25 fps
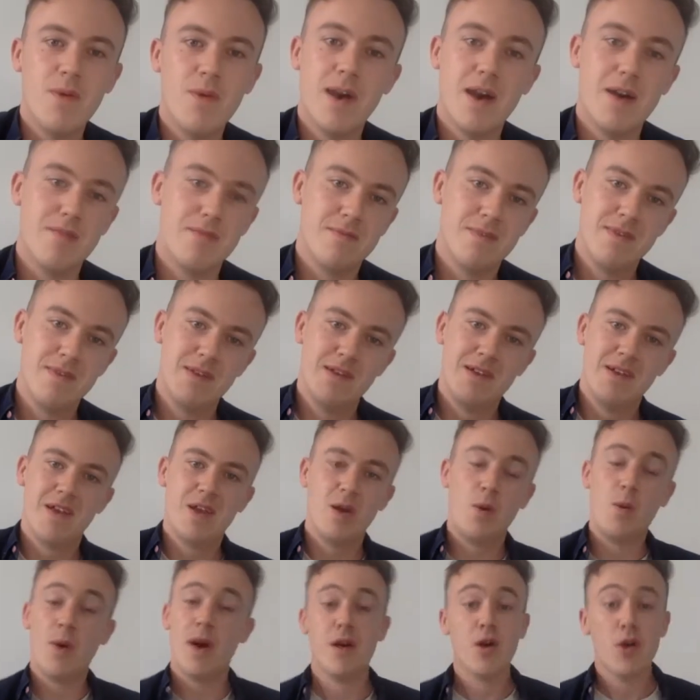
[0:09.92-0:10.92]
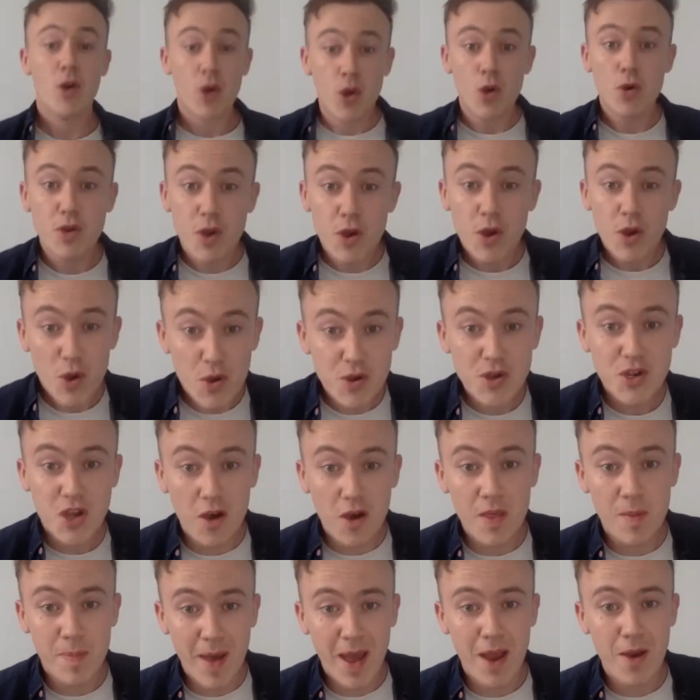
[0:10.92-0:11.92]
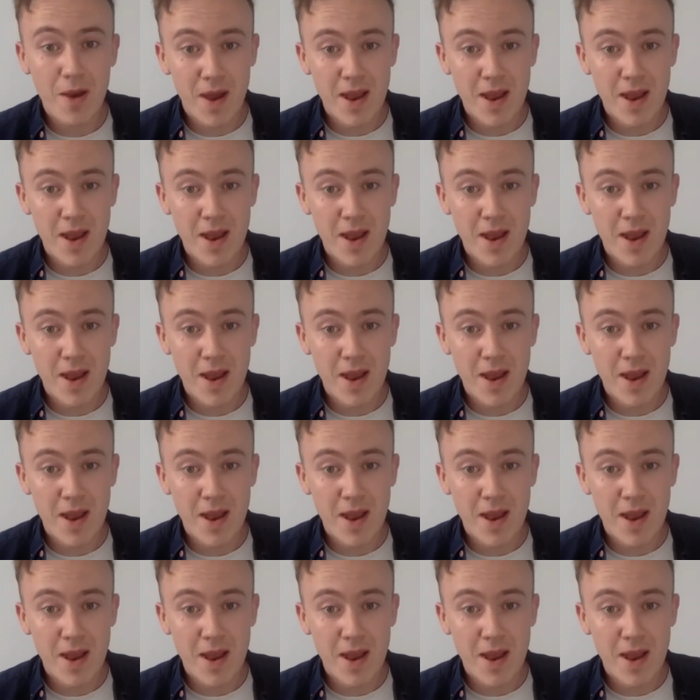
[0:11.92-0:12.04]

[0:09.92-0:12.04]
London. Well, who's got the better